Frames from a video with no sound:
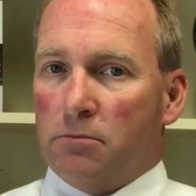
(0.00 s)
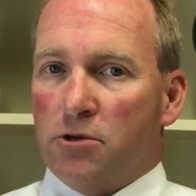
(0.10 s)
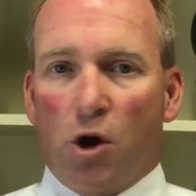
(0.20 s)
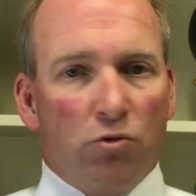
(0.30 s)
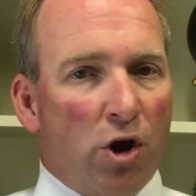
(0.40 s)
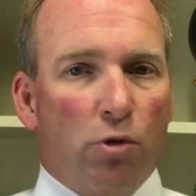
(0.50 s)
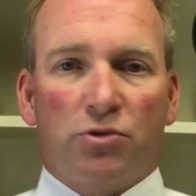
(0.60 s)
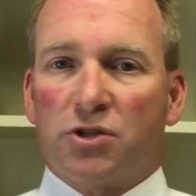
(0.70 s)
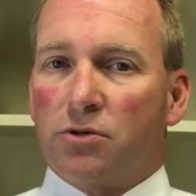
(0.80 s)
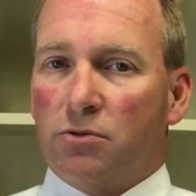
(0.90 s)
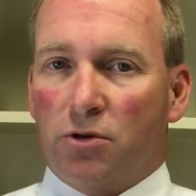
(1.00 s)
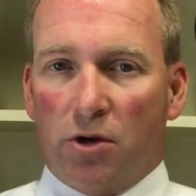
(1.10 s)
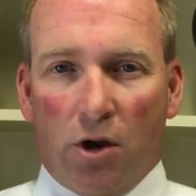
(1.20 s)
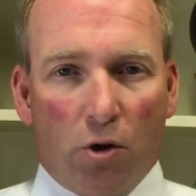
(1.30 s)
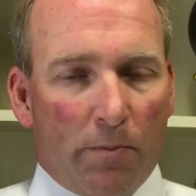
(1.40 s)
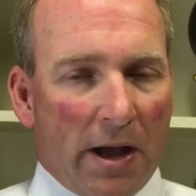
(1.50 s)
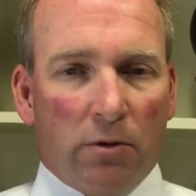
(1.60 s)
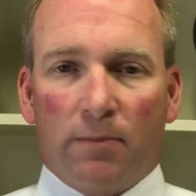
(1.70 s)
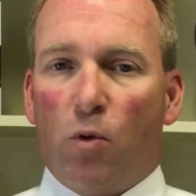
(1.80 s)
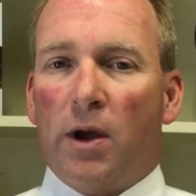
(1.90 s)
no notes, no
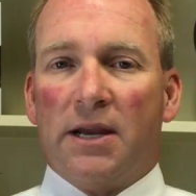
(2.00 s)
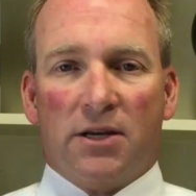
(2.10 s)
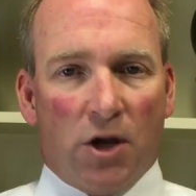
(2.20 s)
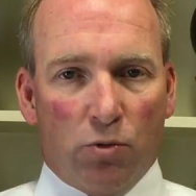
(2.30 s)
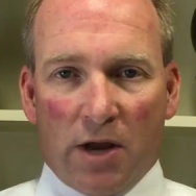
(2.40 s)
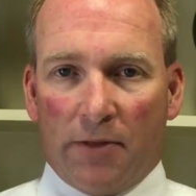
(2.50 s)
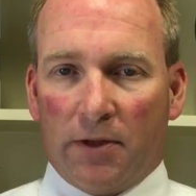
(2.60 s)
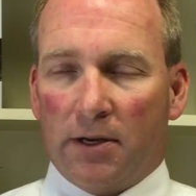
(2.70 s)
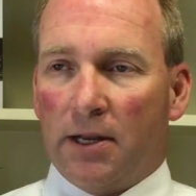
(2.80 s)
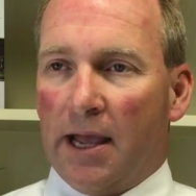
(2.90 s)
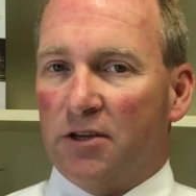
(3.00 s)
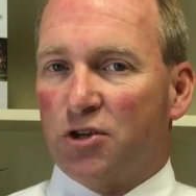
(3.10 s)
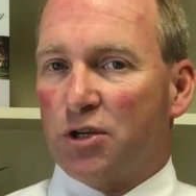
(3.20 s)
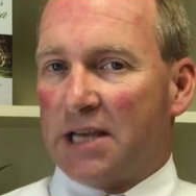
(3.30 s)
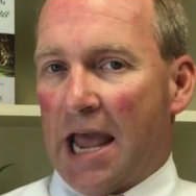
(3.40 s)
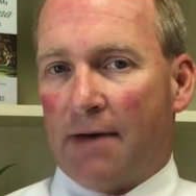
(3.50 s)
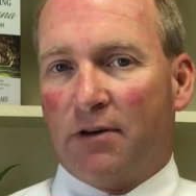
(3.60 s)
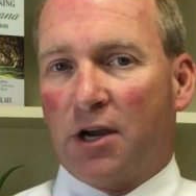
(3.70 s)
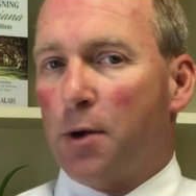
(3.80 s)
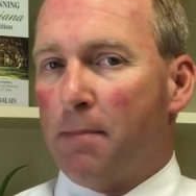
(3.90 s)
PowerPoint, no nothing, and just have
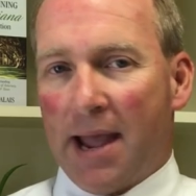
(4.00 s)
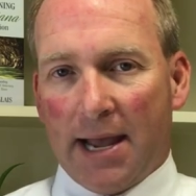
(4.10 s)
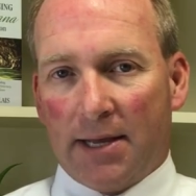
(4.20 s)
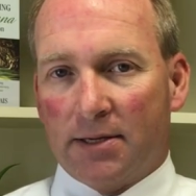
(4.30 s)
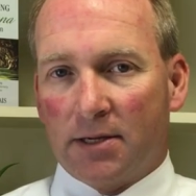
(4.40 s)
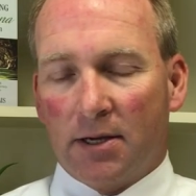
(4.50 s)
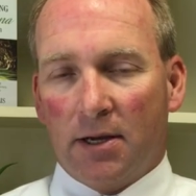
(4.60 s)
a command